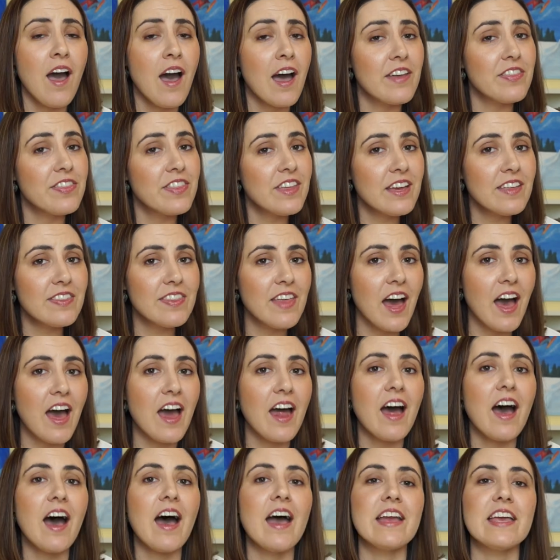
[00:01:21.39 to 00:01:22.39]
I think
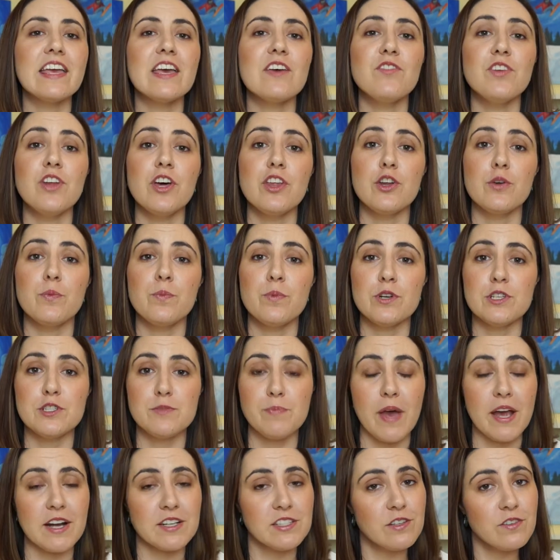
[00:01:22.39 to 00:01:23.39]
that I give another
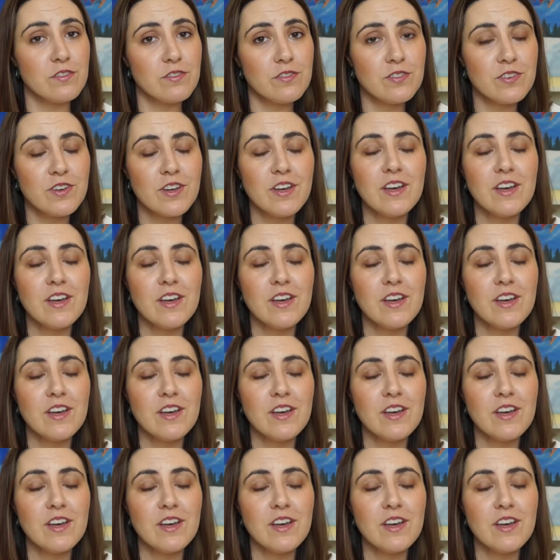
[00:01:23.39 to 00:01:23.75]
perspective.